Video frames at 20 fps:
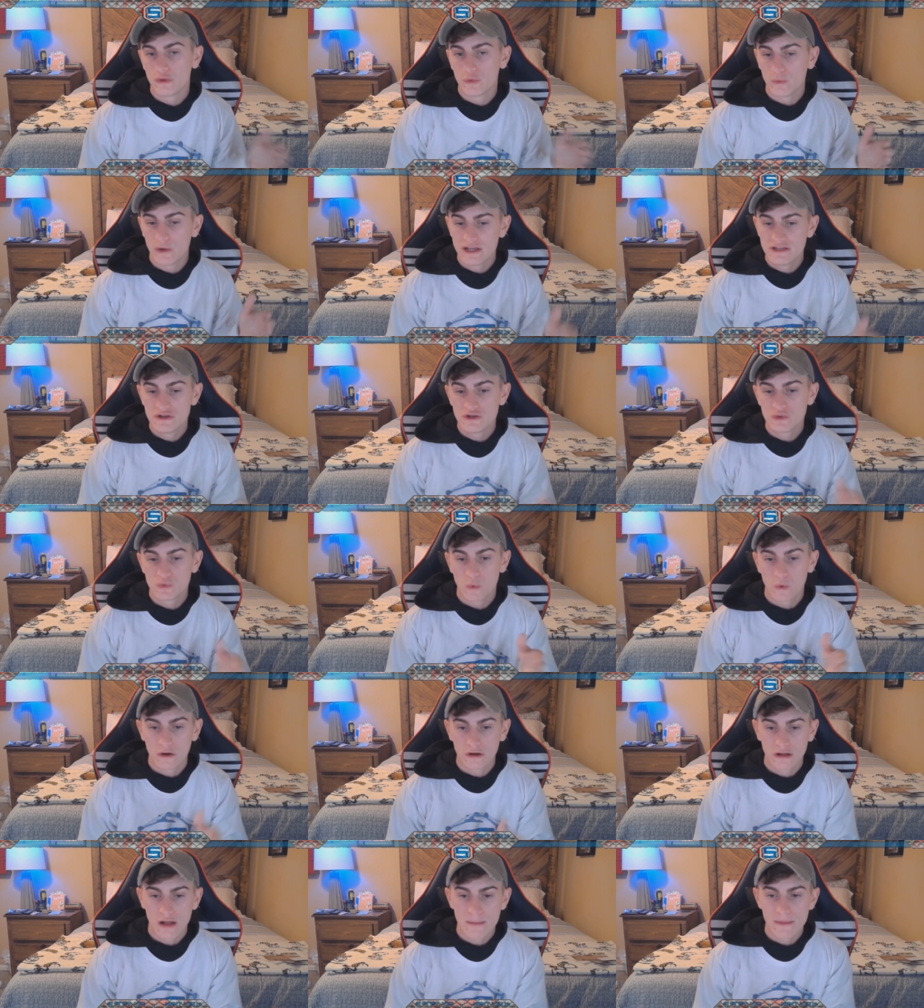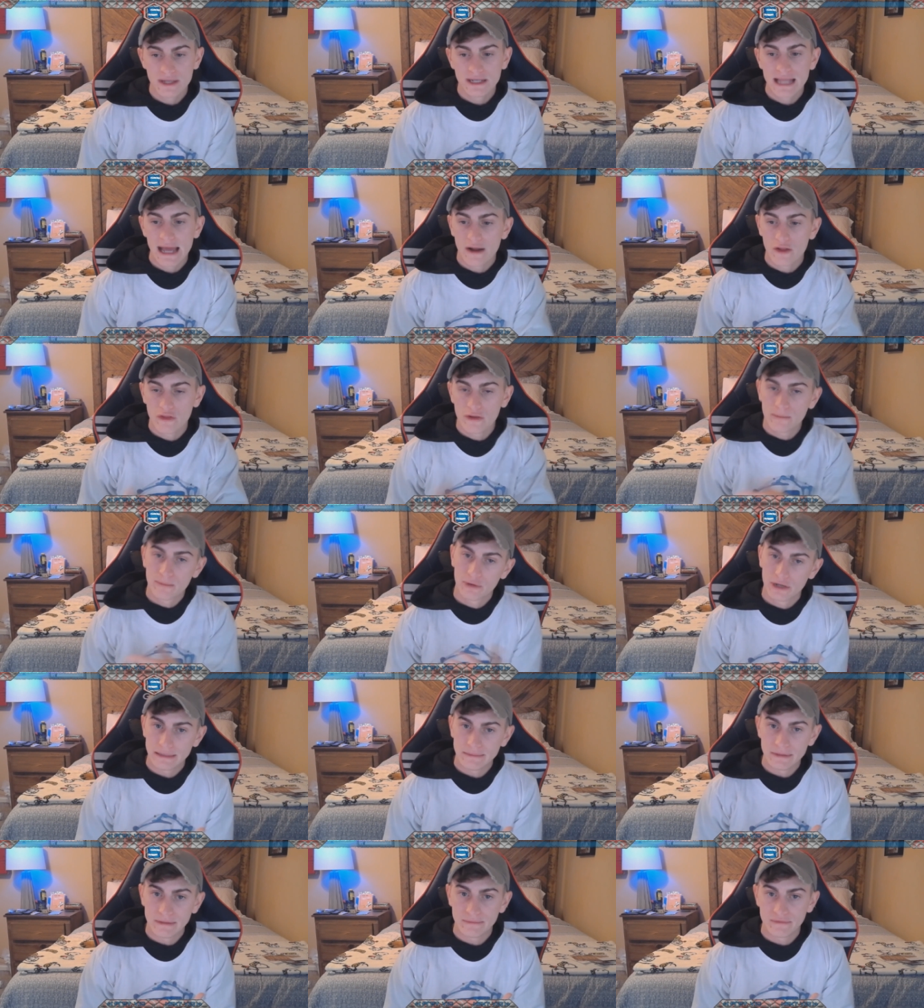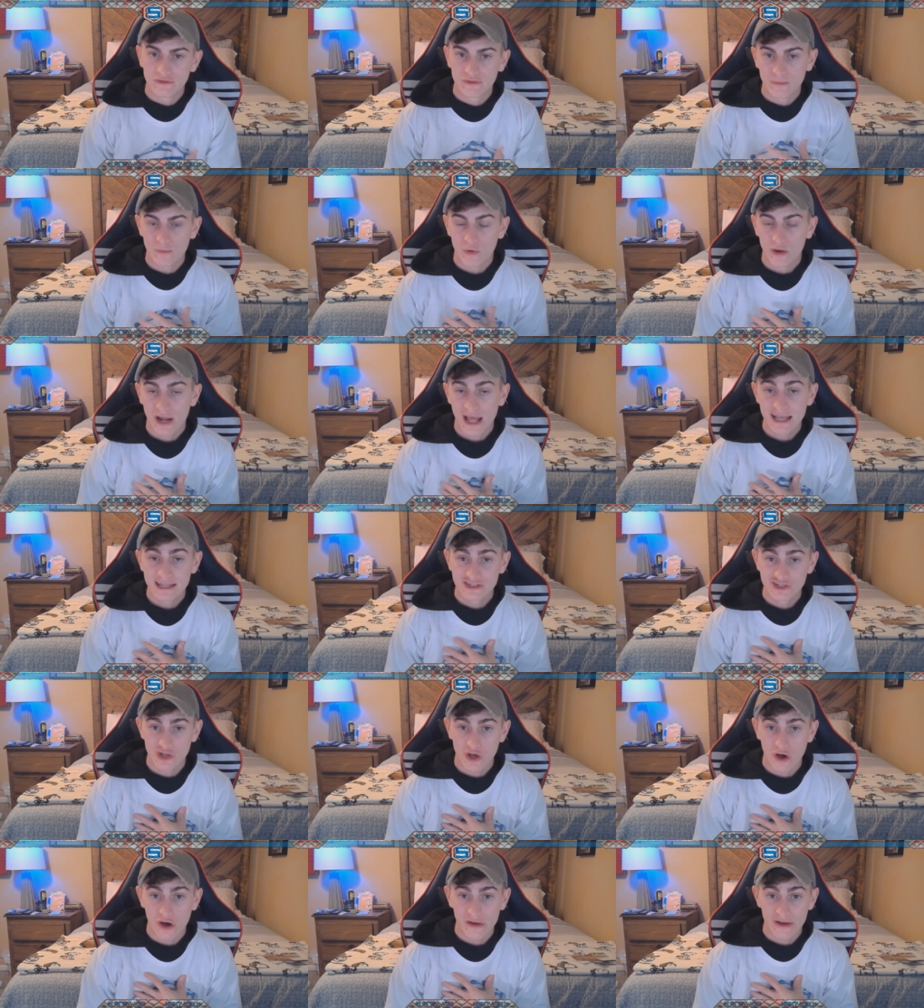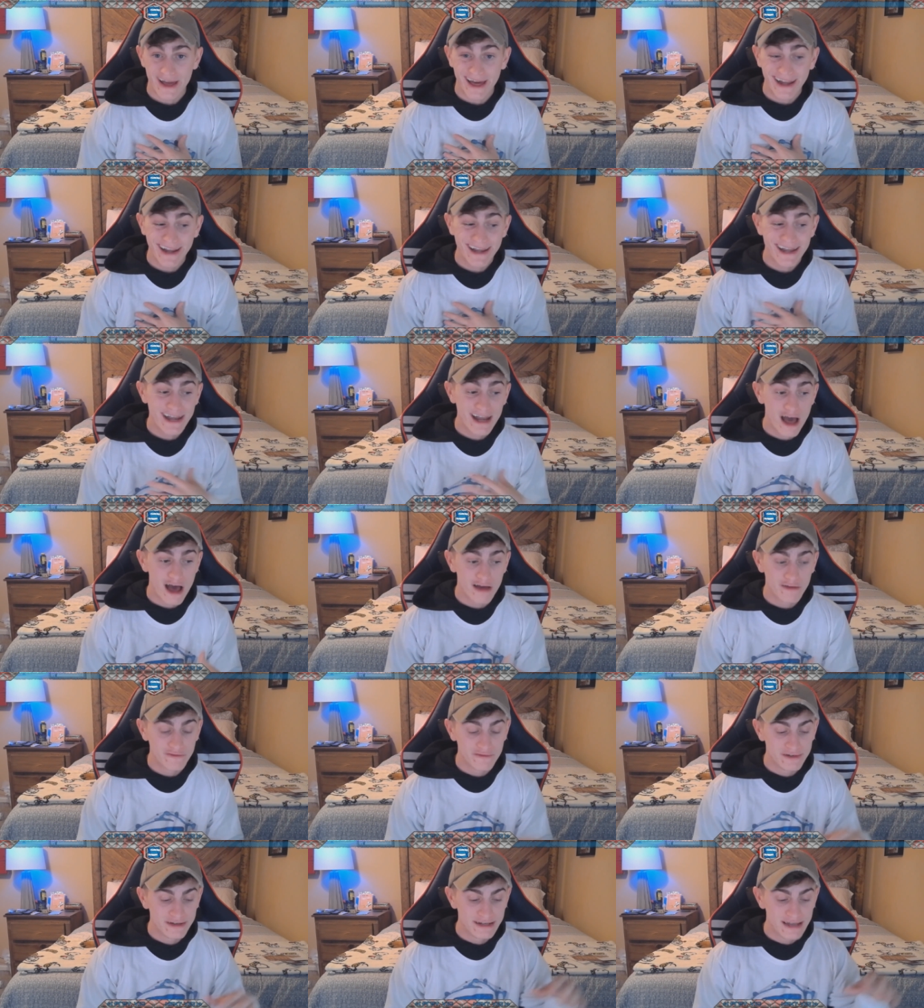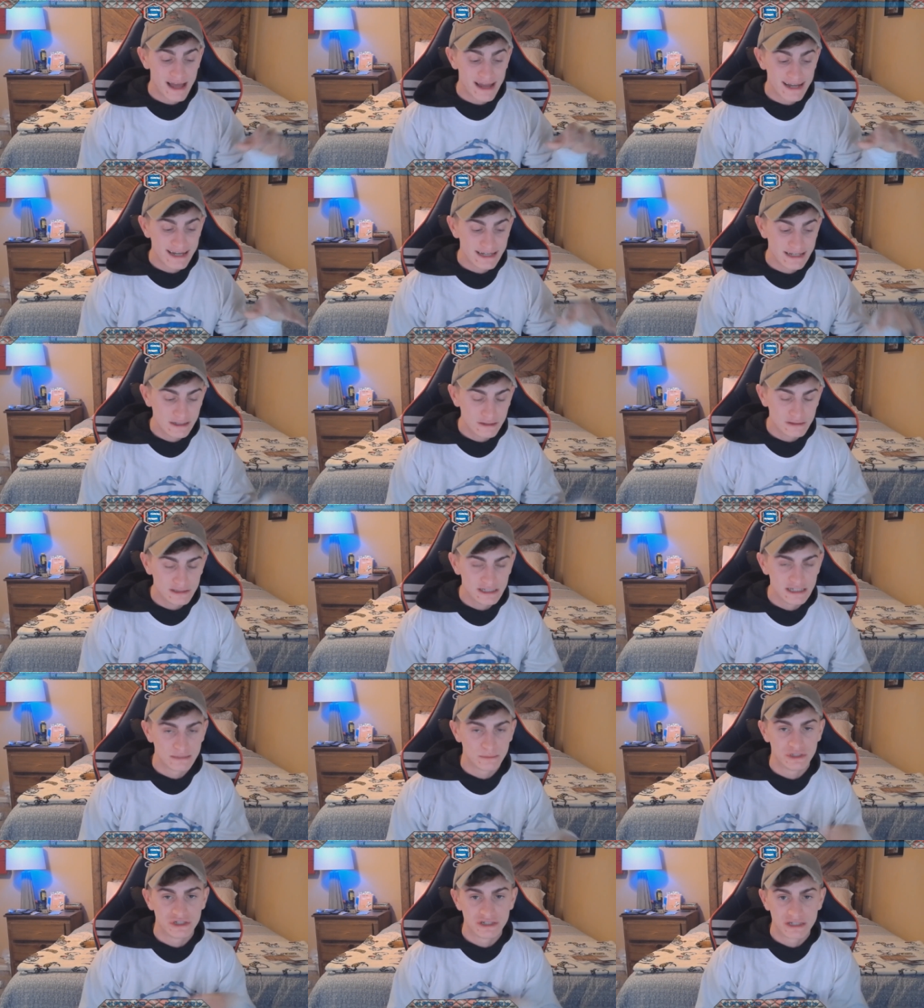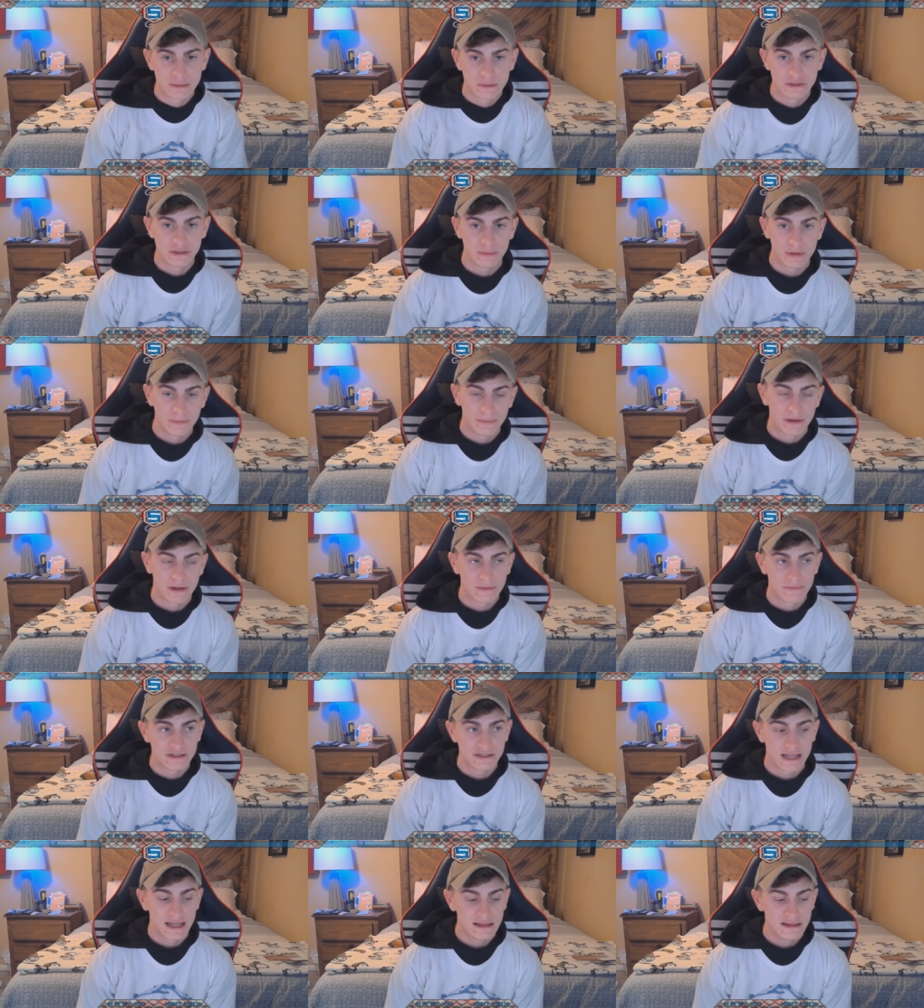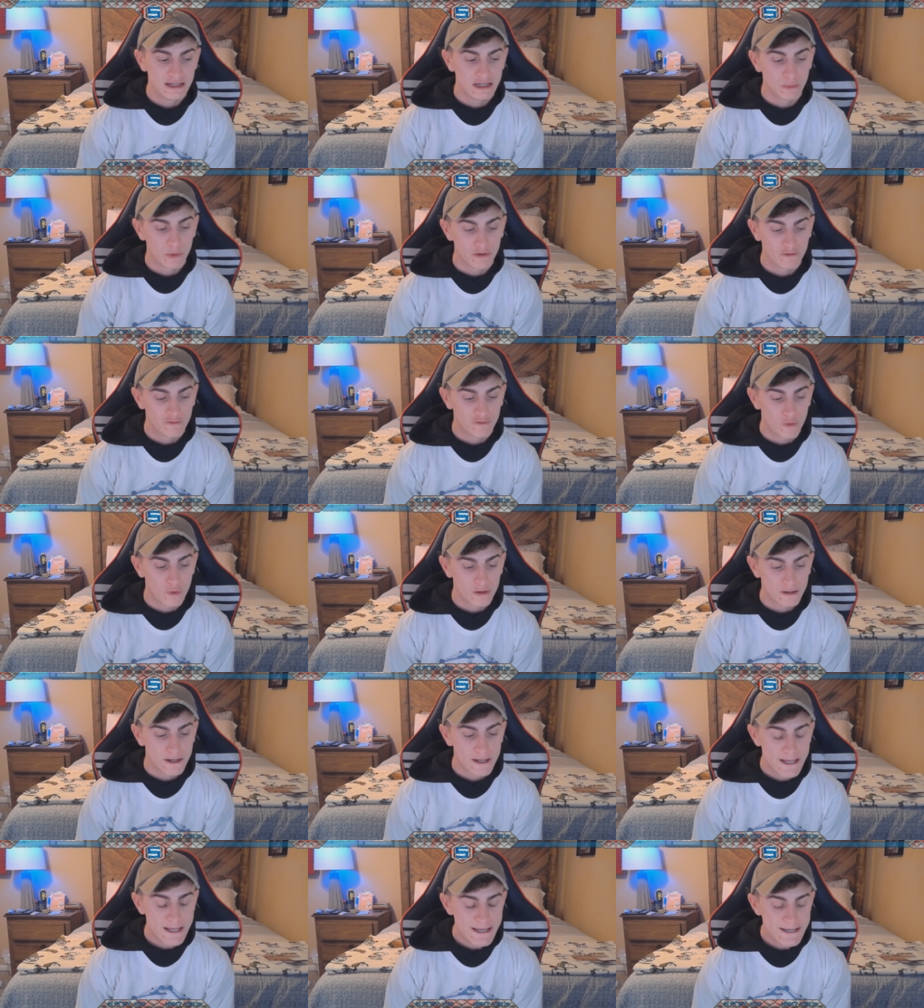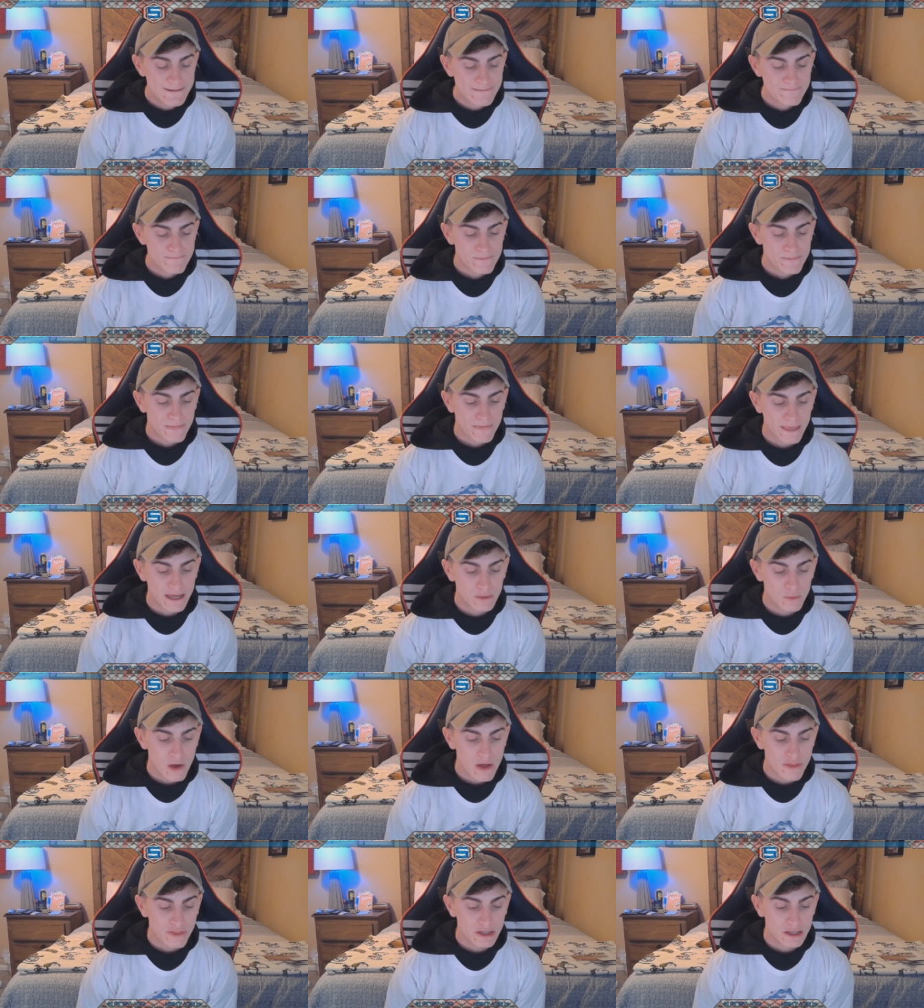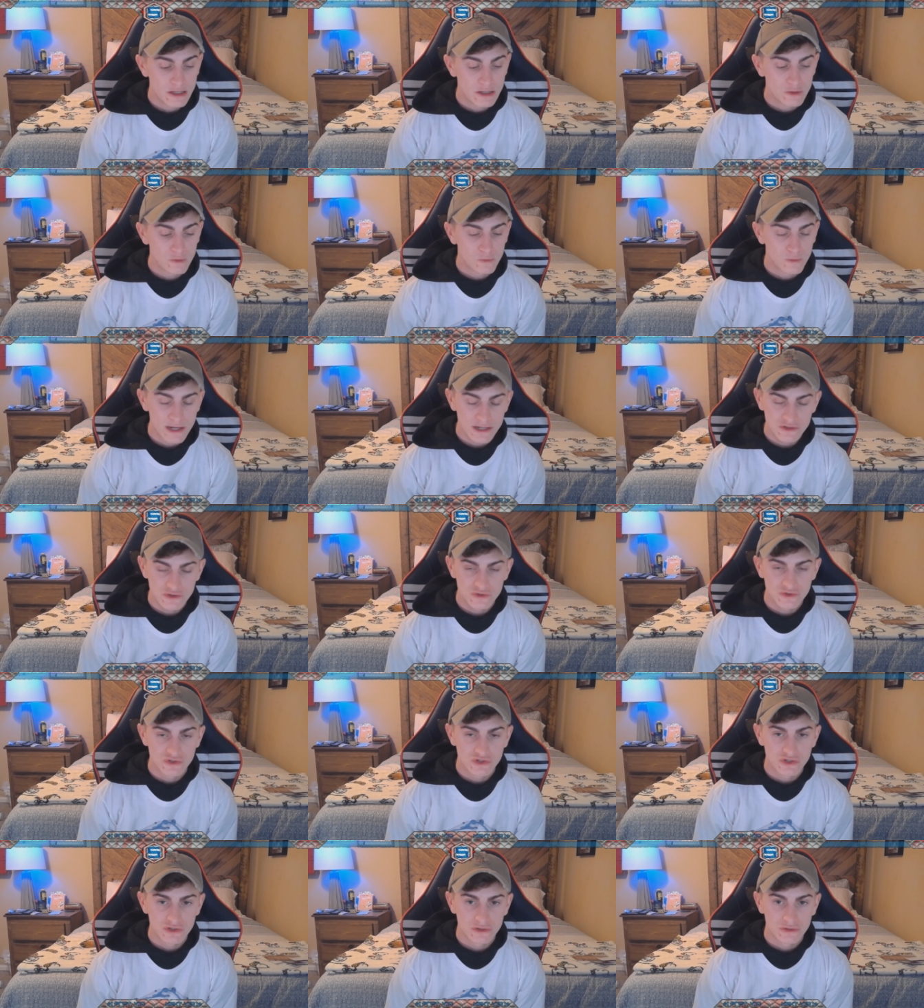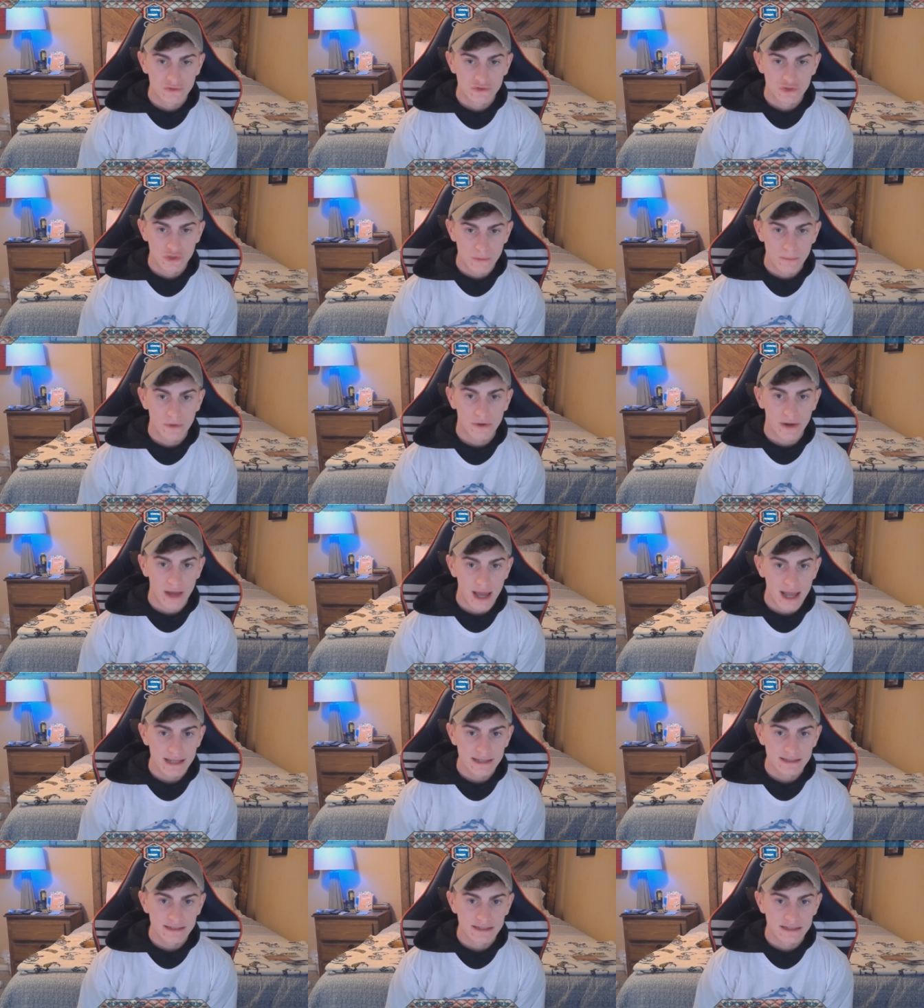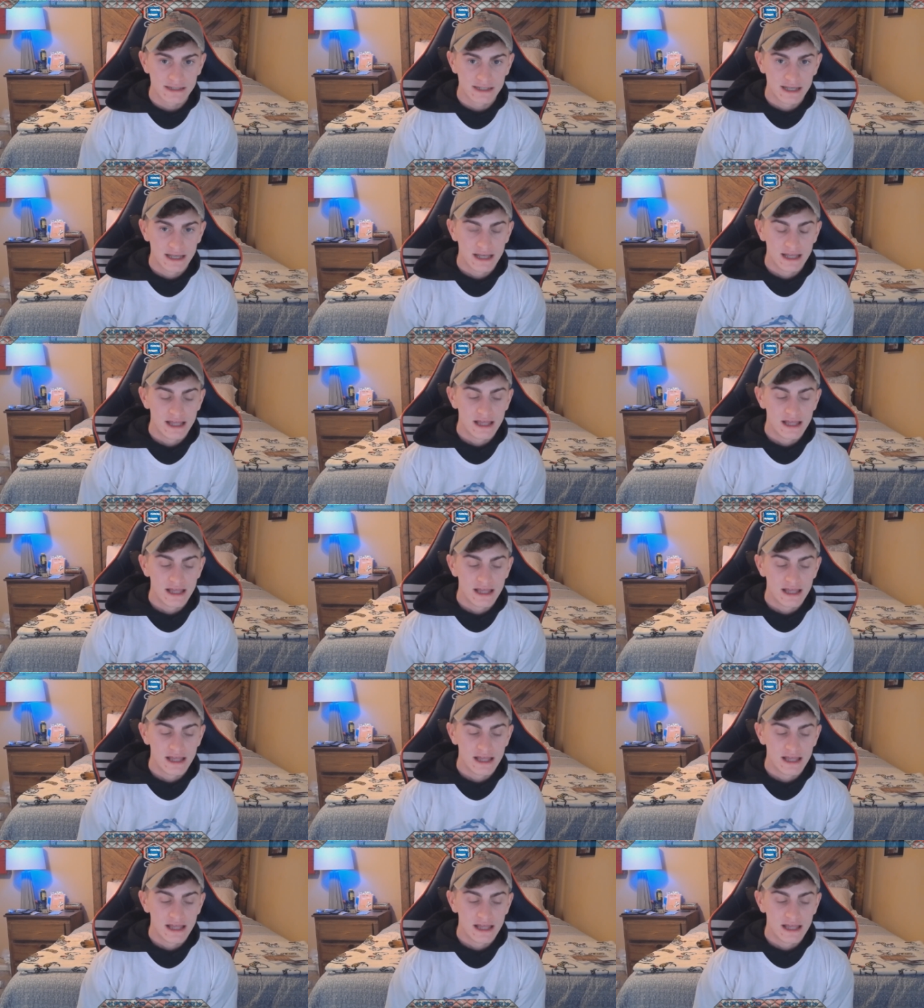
The Razers weren't coming down on their premiums from what I saw. Not enough, not nearly as much as I was able to pick up this Alienware for. And while the Razer's super nice,